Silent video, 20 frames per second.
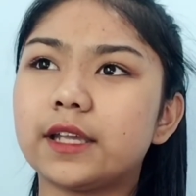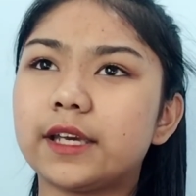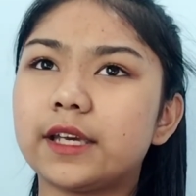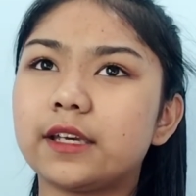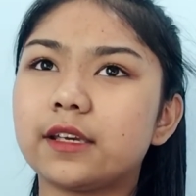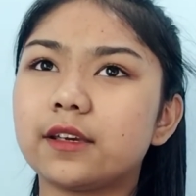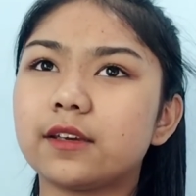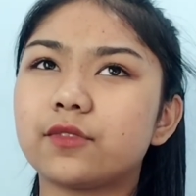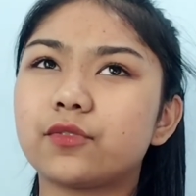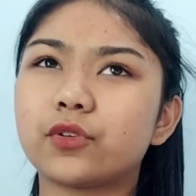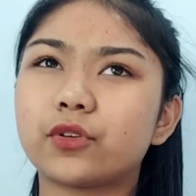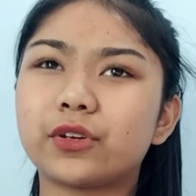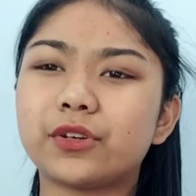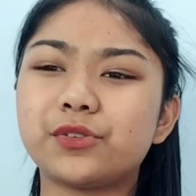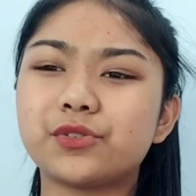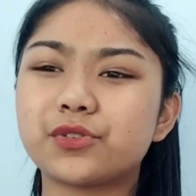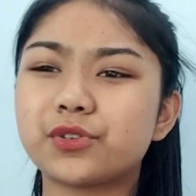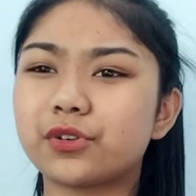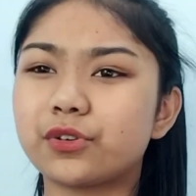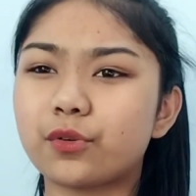if you're
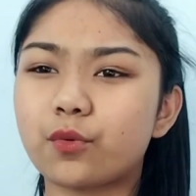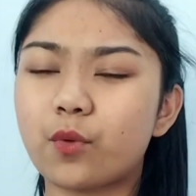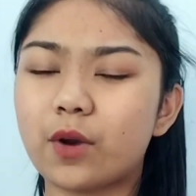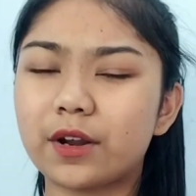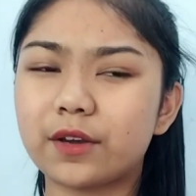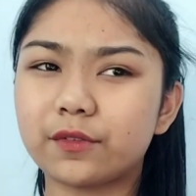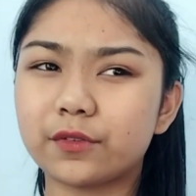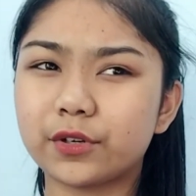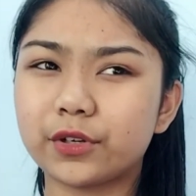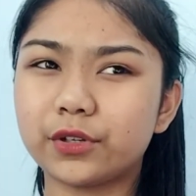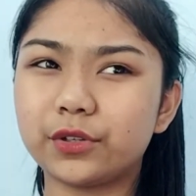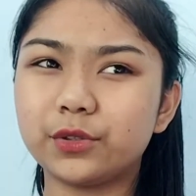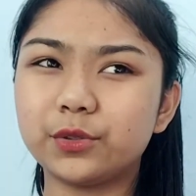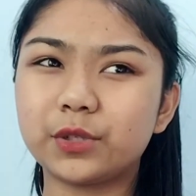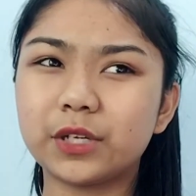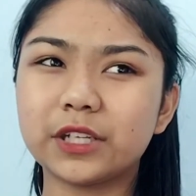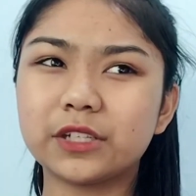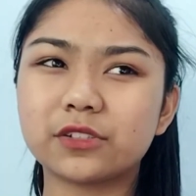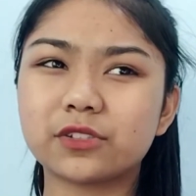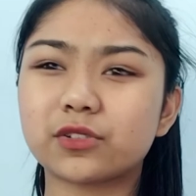injured or whatever, you
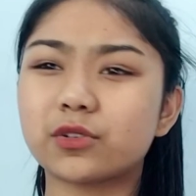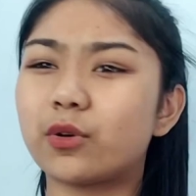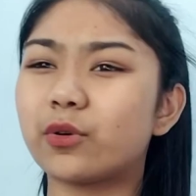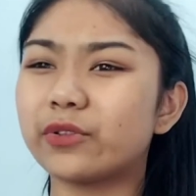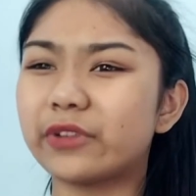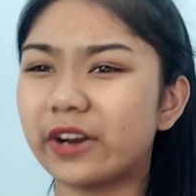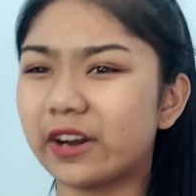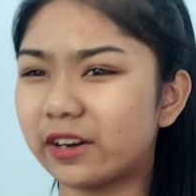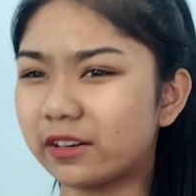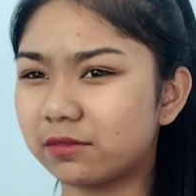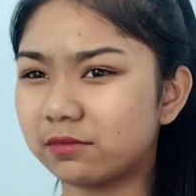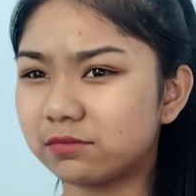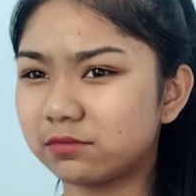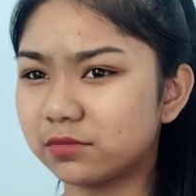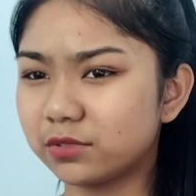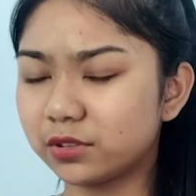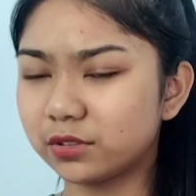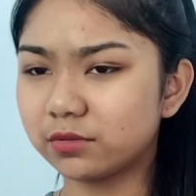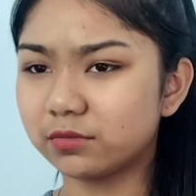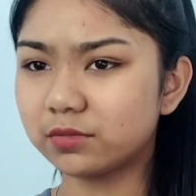can just go there and
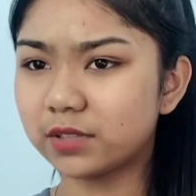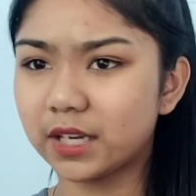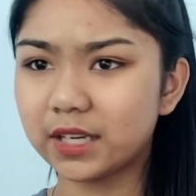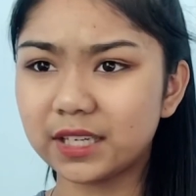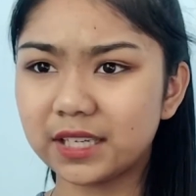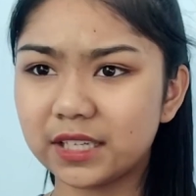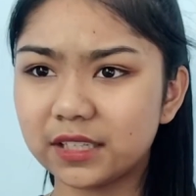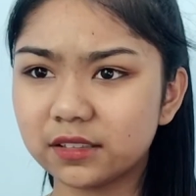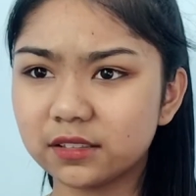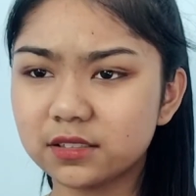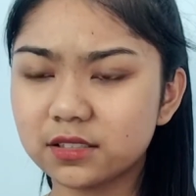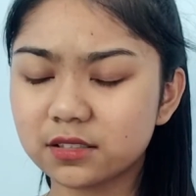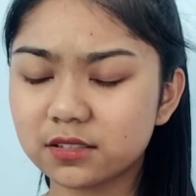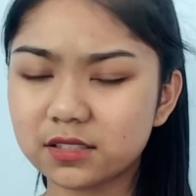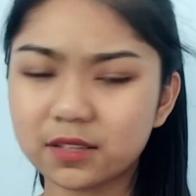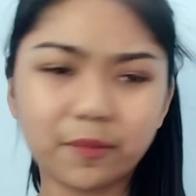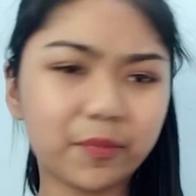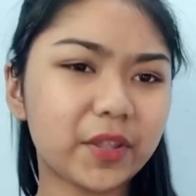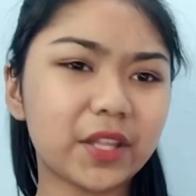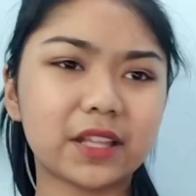you'll get healed,
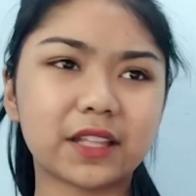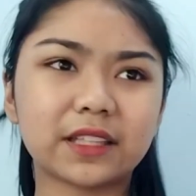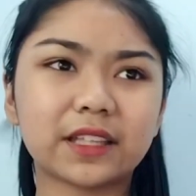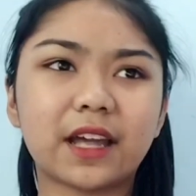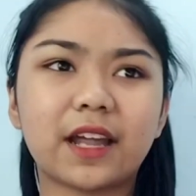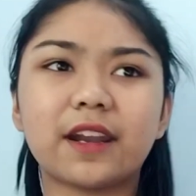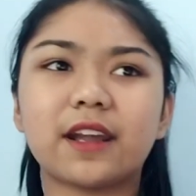something like that.